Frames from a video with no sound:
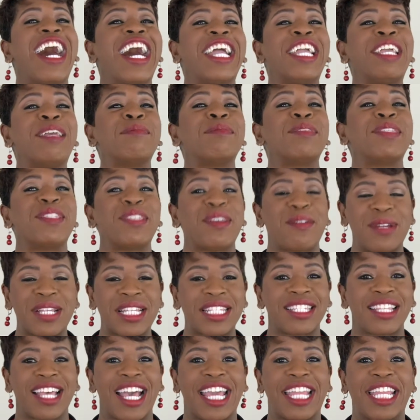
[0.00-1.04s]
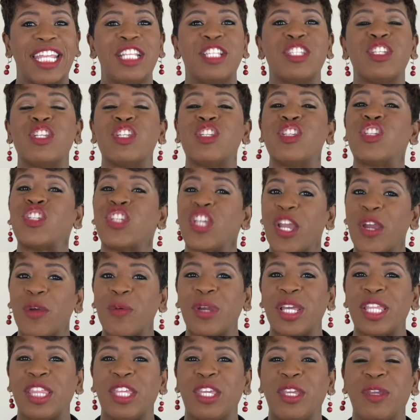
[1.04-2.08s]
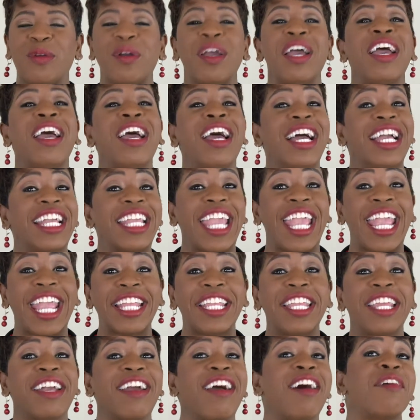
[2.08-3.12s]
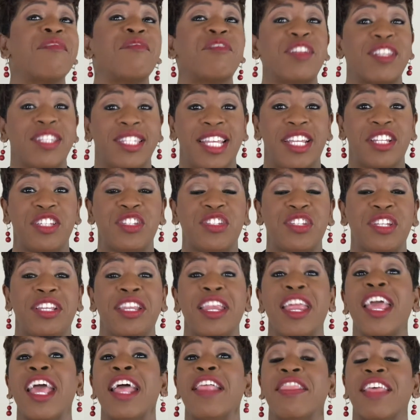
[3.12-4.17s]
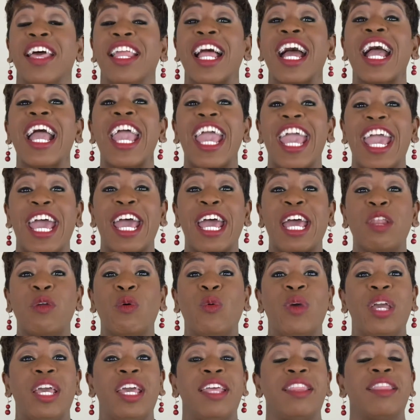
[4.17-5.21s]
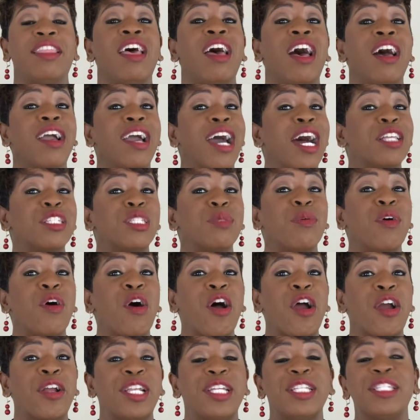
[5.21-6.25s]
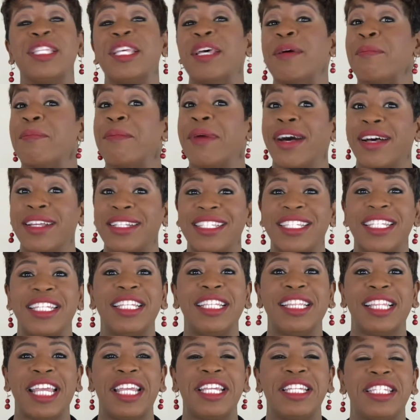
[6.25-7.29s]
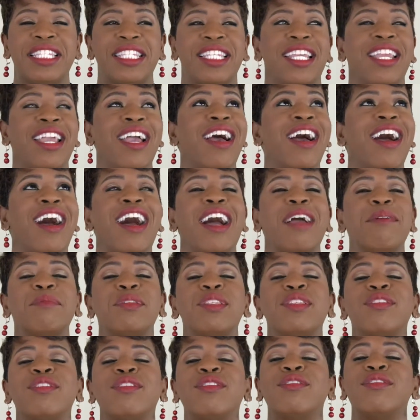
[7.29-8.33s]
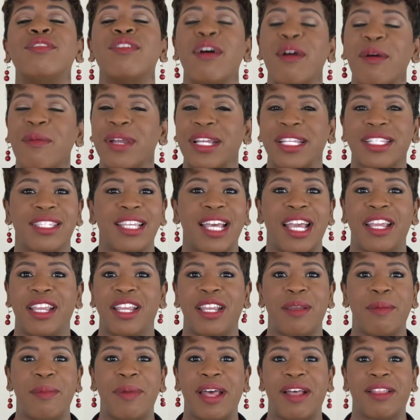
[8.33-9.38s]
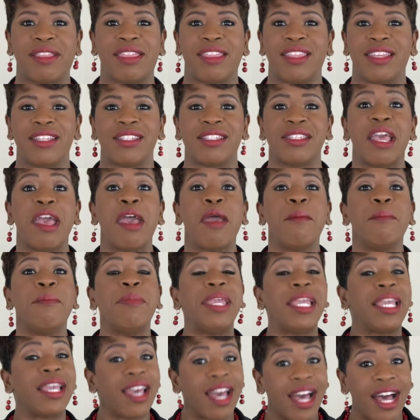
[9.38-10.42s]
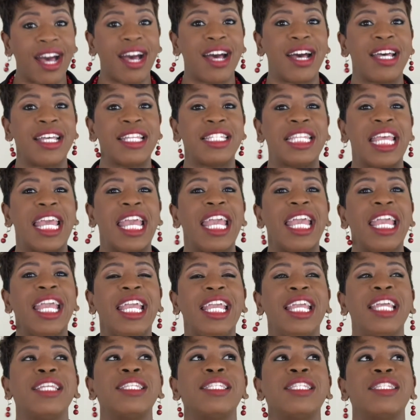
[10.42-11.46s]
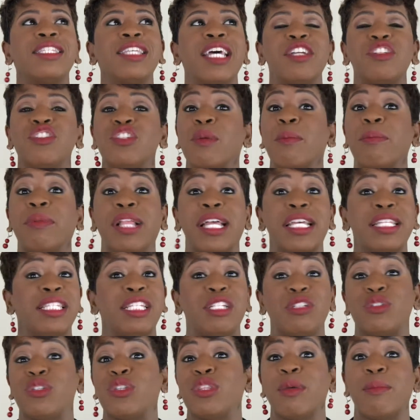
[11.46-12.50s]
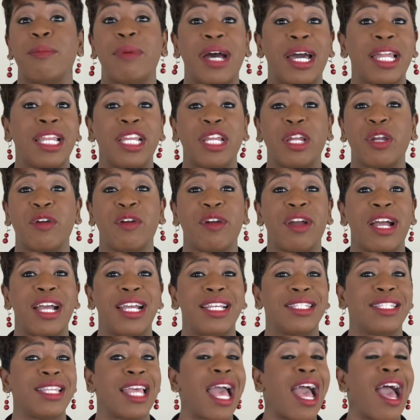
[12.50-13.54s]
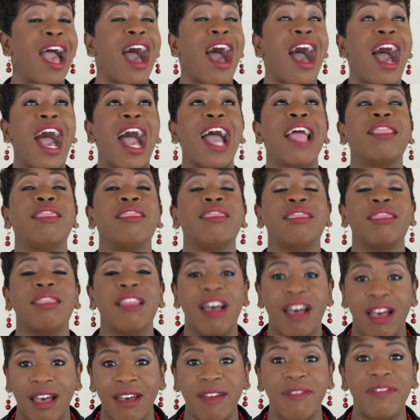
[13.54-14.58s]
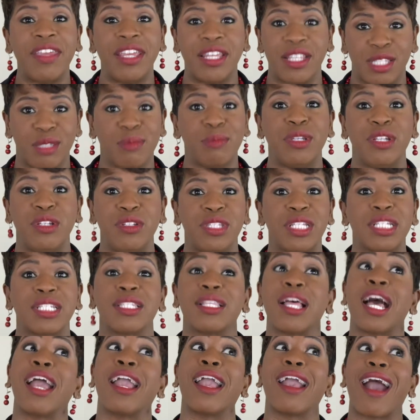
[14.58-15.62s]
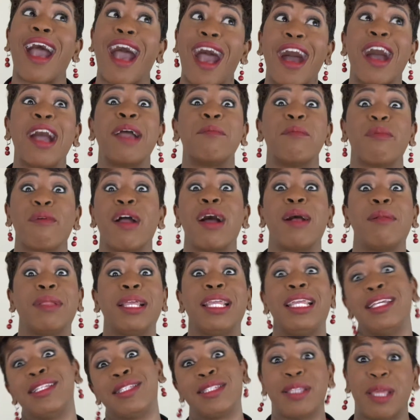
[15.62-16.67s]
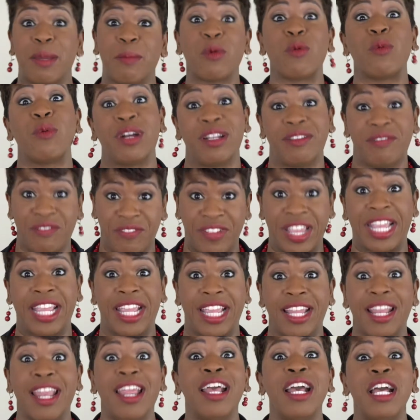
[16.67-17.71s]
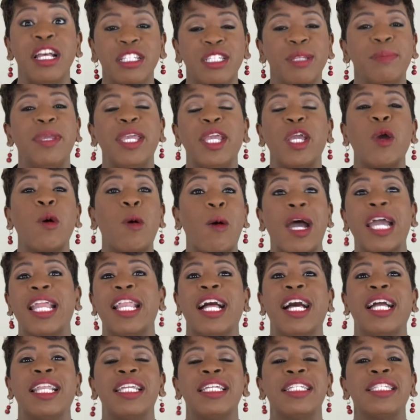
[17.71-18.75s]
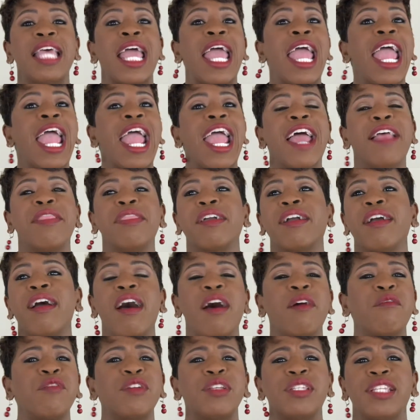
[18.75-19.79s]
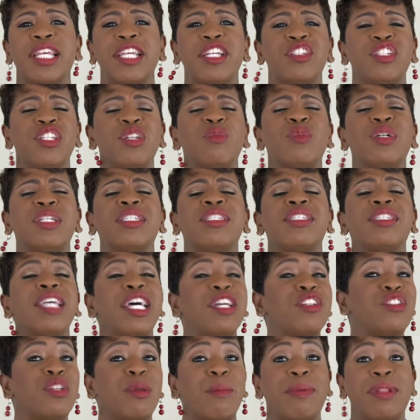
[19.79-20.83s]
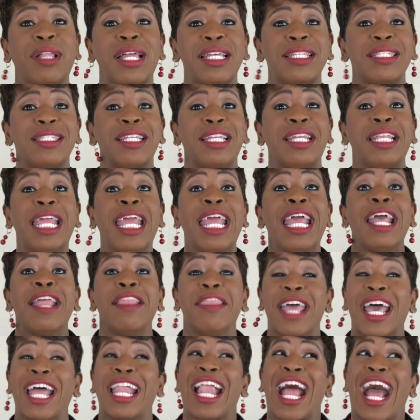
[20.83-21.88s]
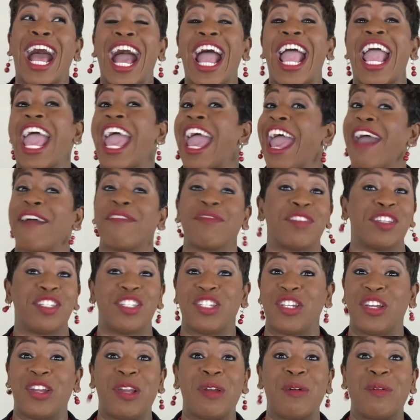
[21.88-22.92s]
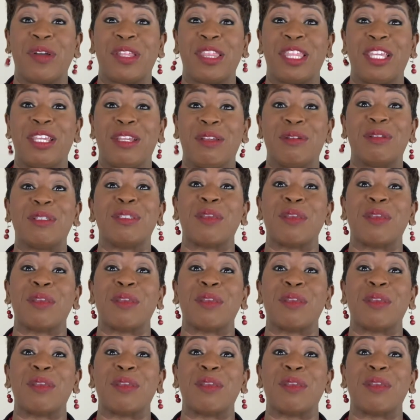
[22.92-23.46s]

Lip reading: I am so excited to share with you a candid conversation that I had with gospel artist Amante Lacey. I'm so excited about this because he is such a blessing to the body of Christ. I love his music, like I'm probably his #1 fan, to be quite honest. And the conversation was such a blessing that I have to share it with you.